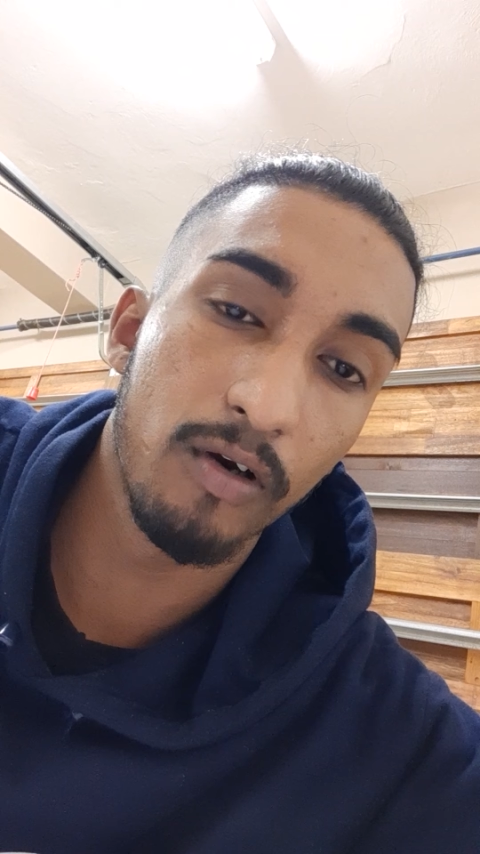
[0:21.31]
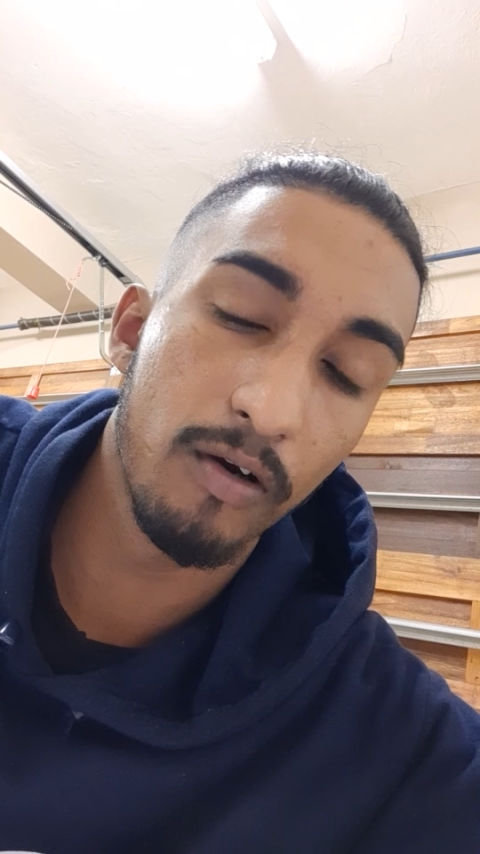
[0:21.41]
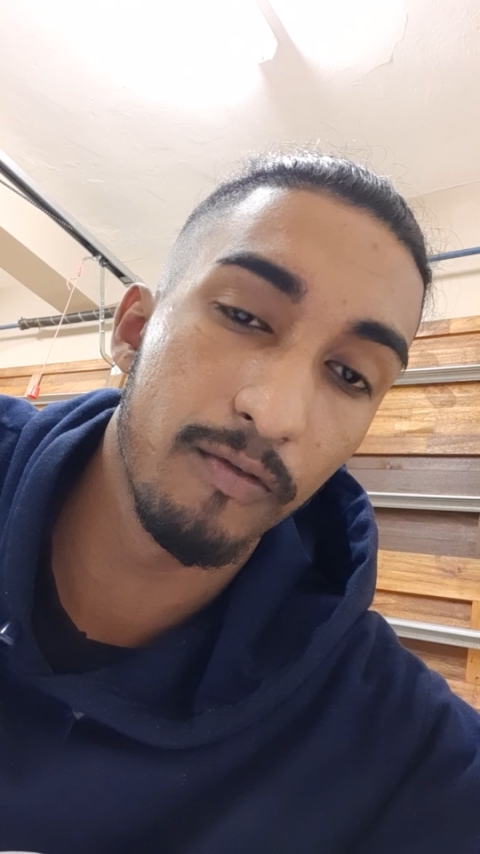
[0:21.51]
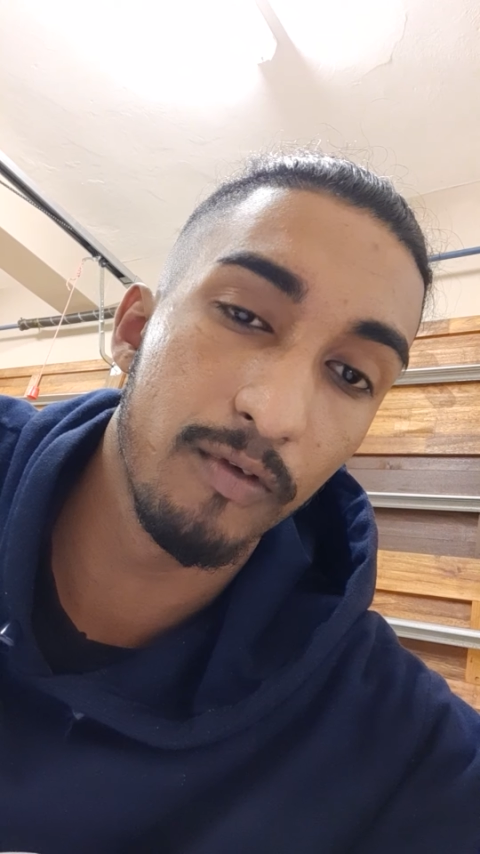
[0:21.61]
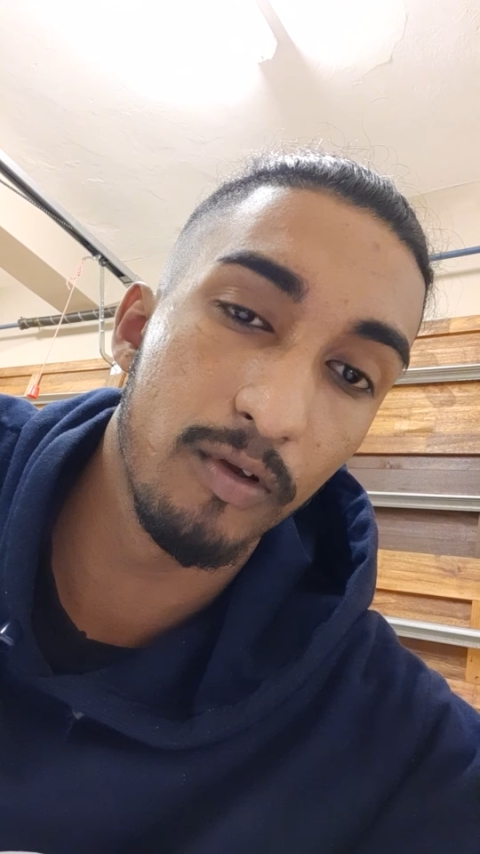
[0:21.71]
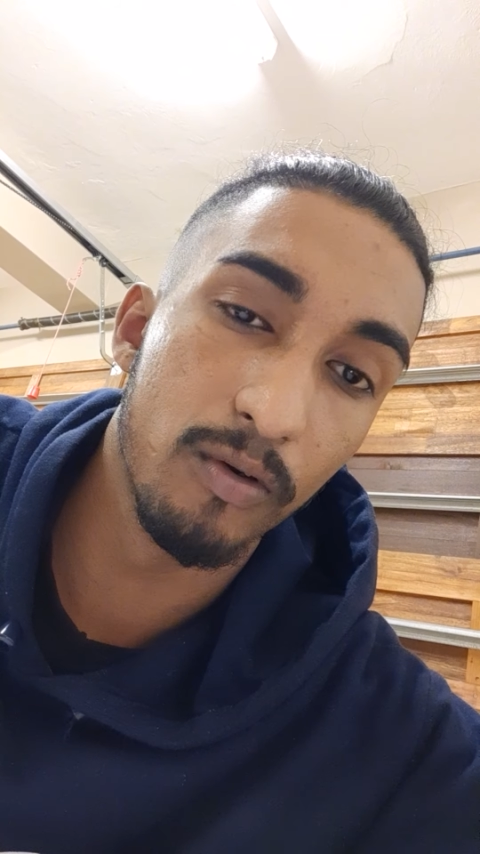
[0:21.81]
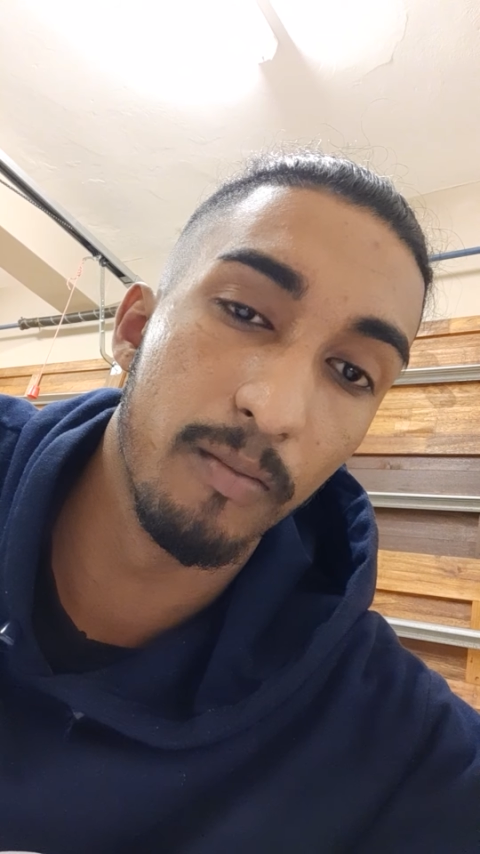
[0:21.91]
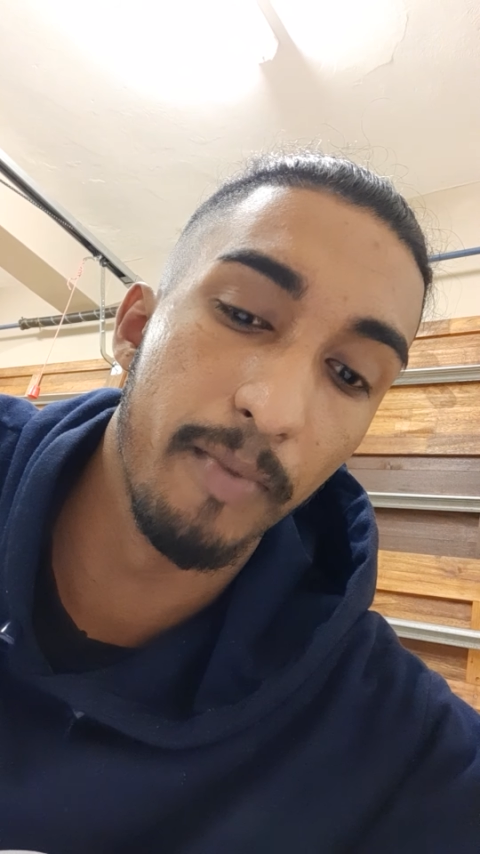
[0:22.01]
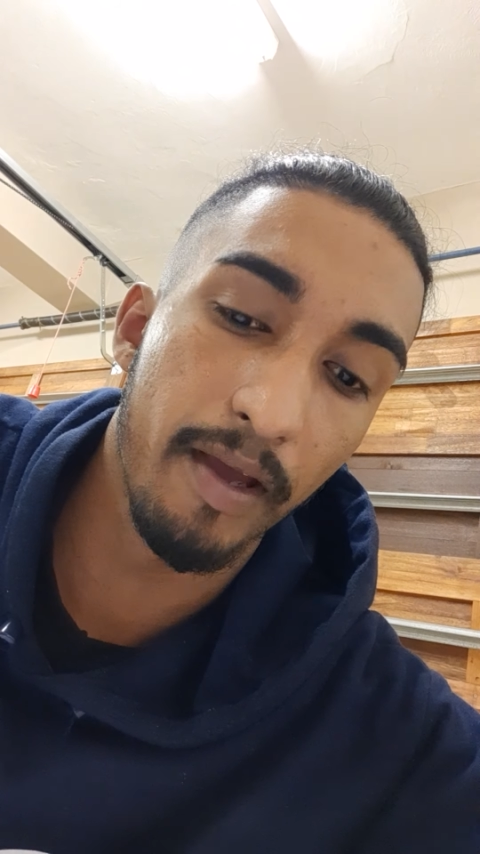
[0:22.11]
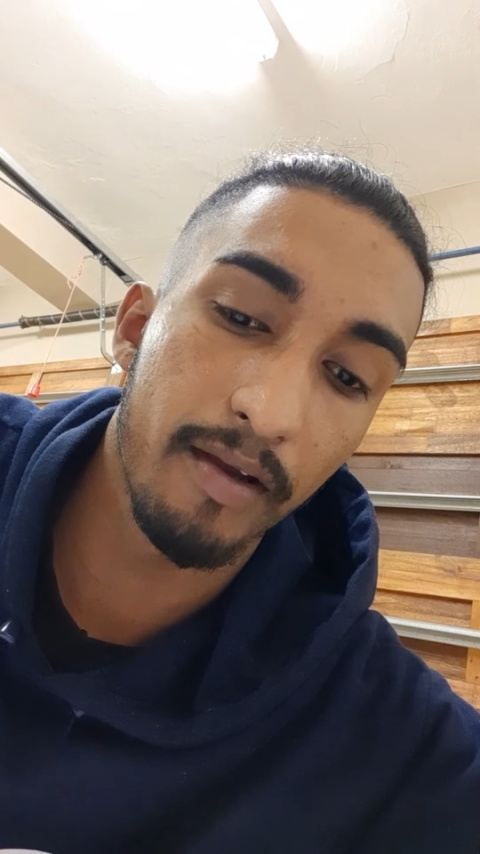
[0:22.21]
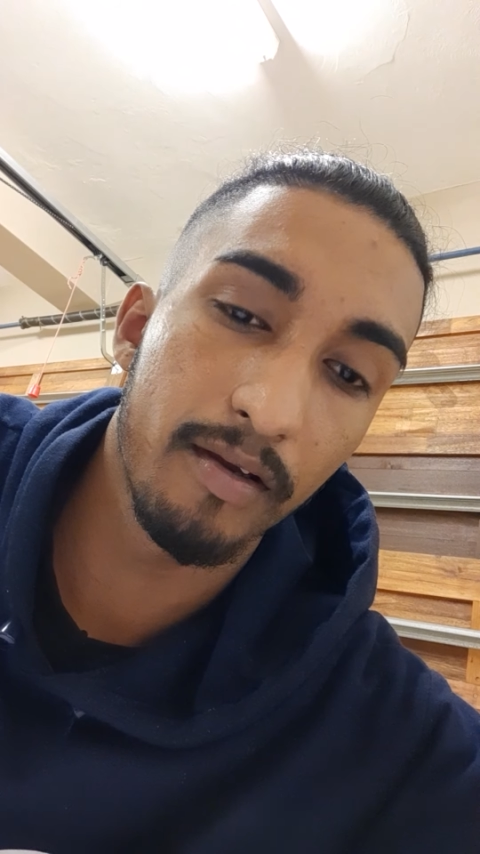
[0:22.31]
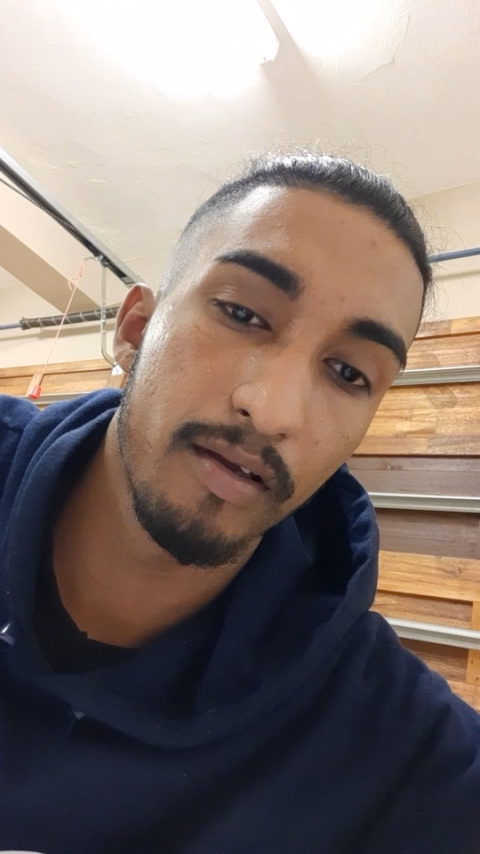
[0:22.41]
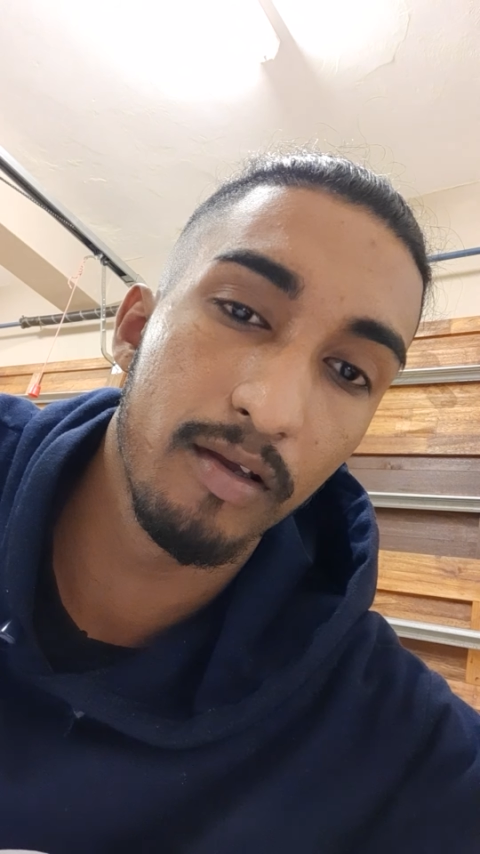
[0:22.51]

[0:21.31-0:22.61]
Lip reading: of your back,